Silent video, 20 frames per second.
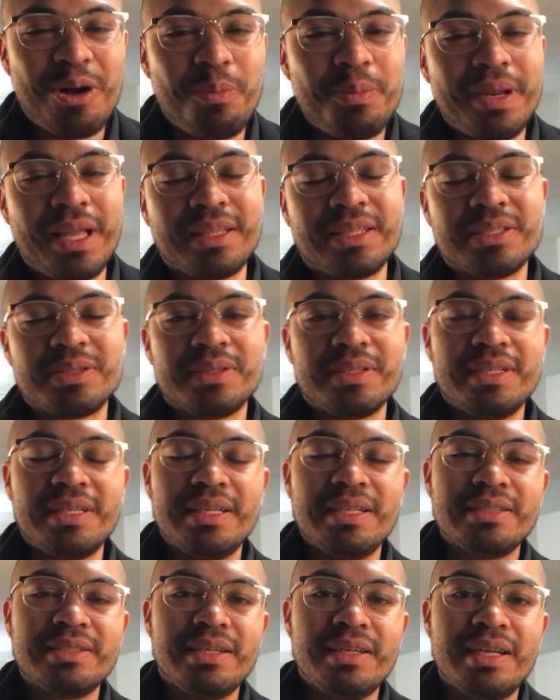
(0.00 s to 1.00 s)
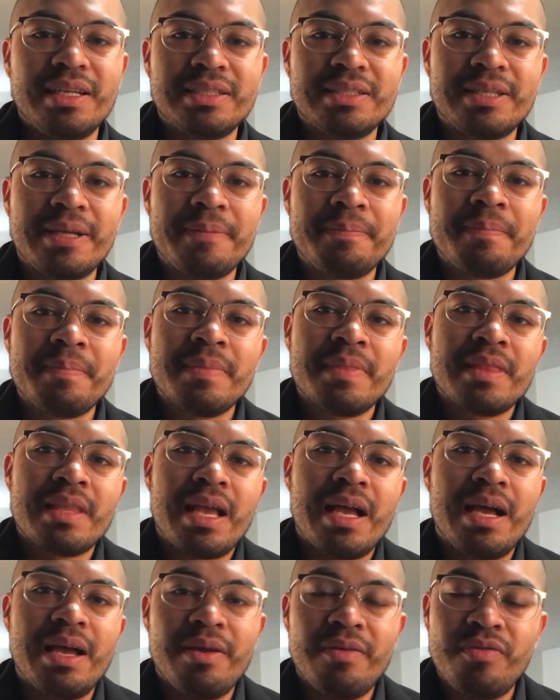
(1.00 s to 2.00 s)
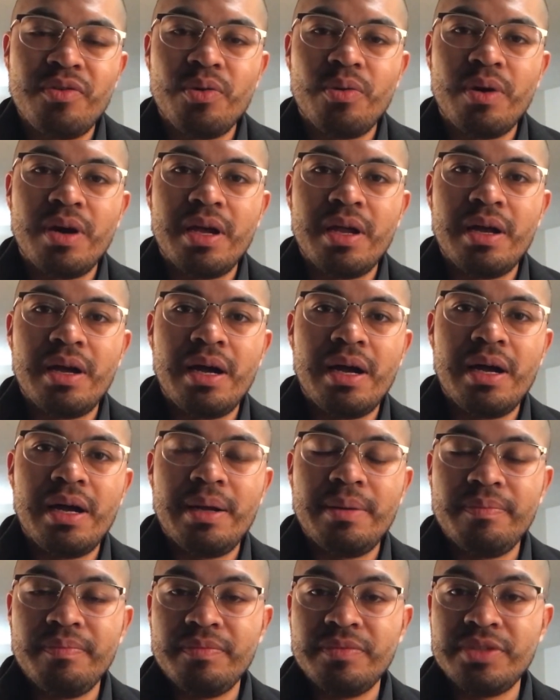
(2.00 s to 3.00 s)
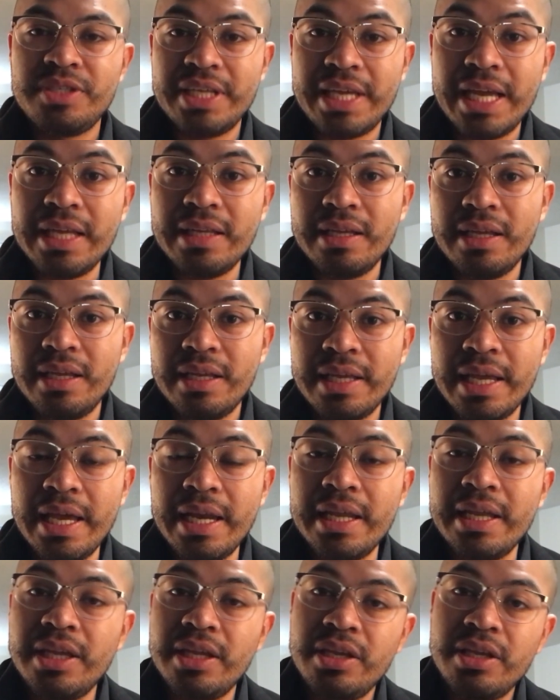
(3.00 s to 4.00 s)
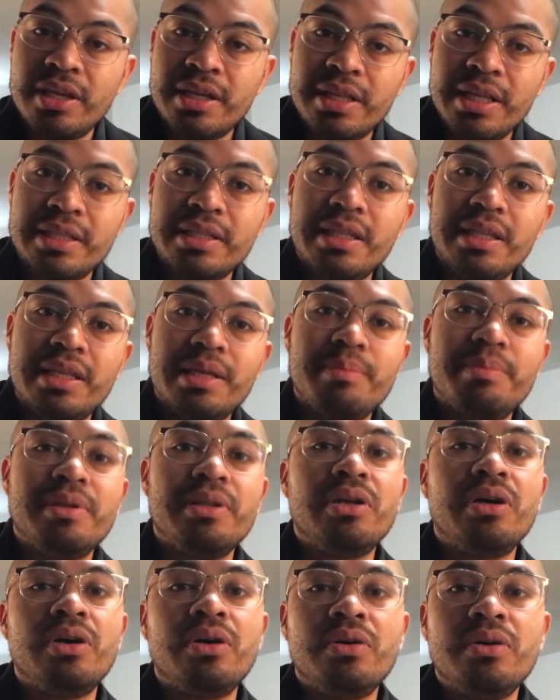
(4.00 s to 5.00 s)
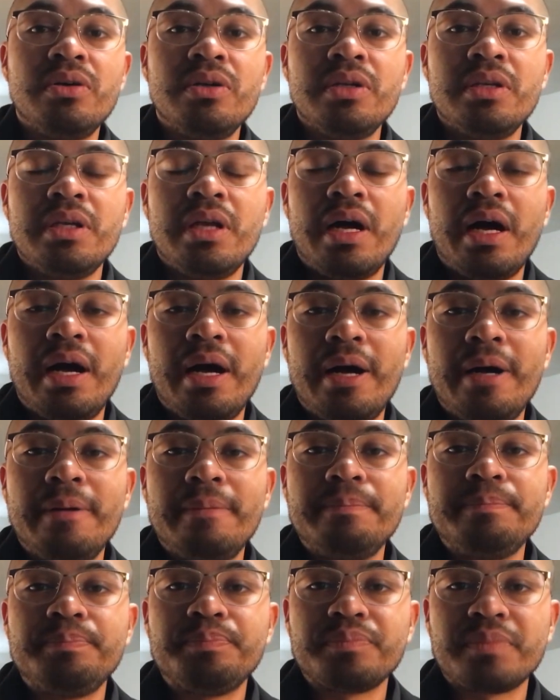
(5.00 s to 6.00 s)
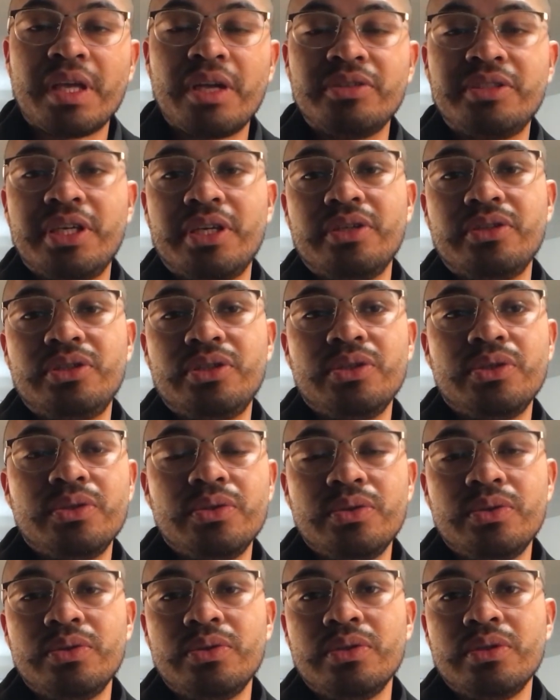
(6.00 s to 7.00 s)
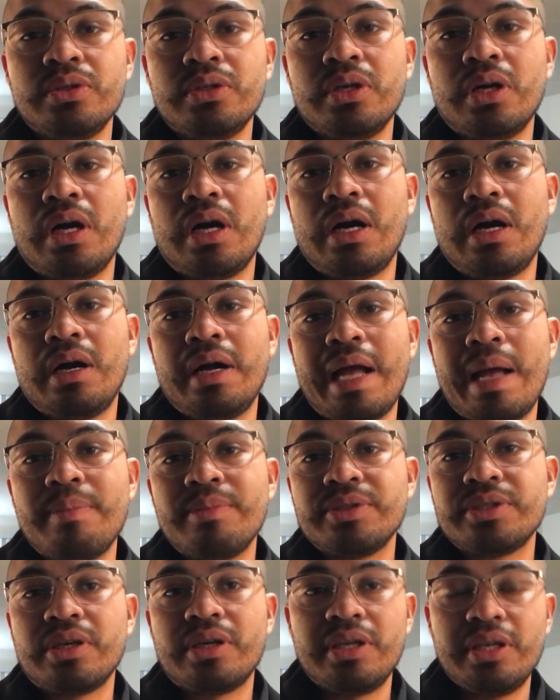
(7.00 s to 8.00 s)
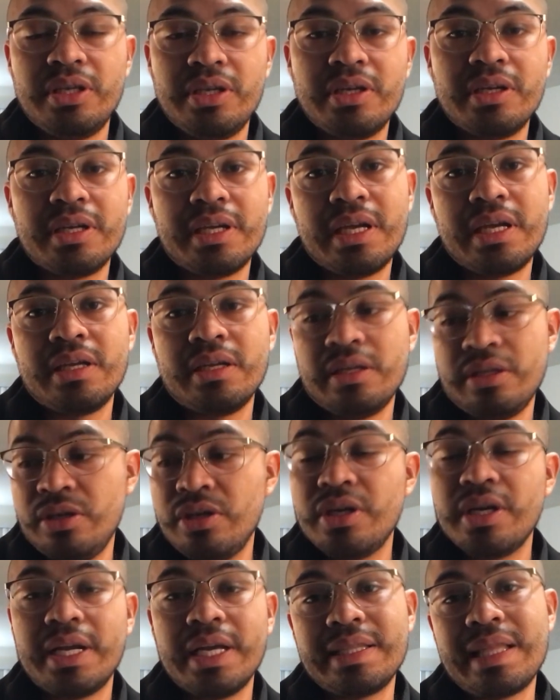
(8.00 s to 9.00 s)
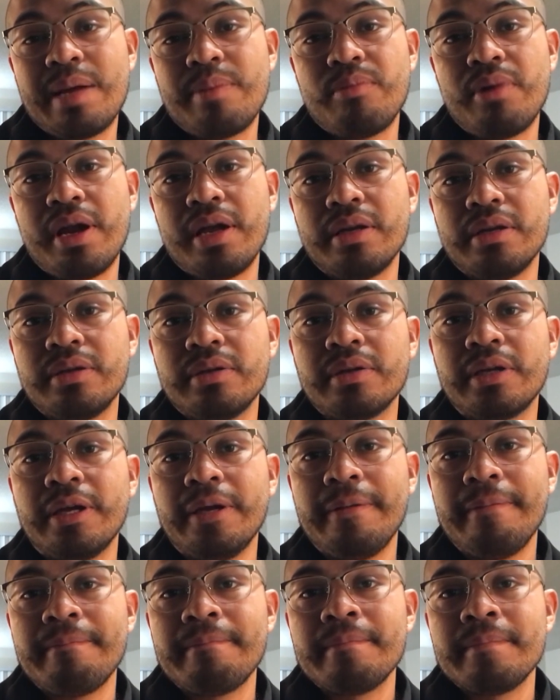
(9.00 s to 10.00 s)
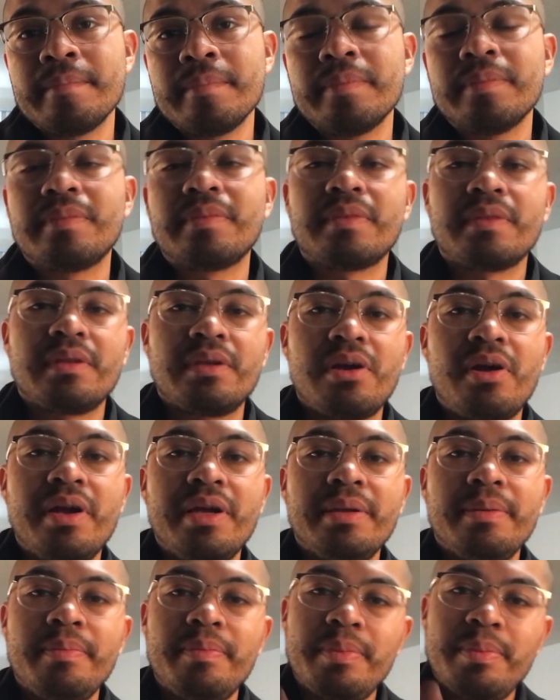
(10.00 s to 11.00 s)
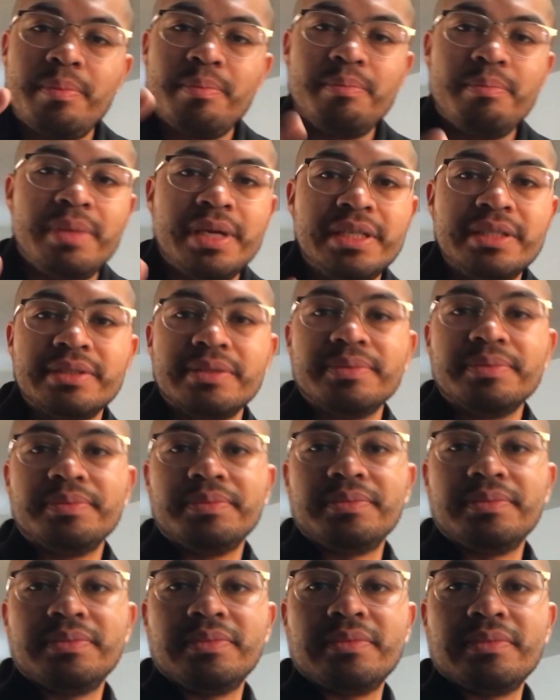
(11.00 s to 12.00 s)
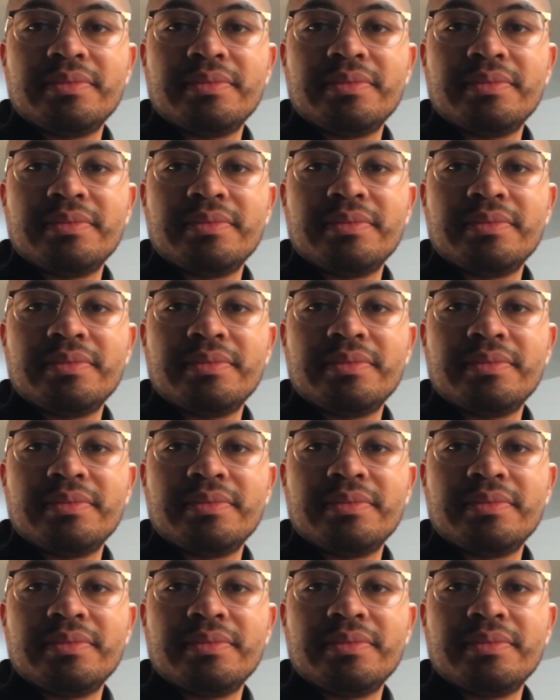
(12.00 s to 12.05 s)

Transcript: I hope you like this one, and until next time. If you want to get it, you click the link below. It'll take you to Amazon, and you can get that brand. Okay. All right. Peace.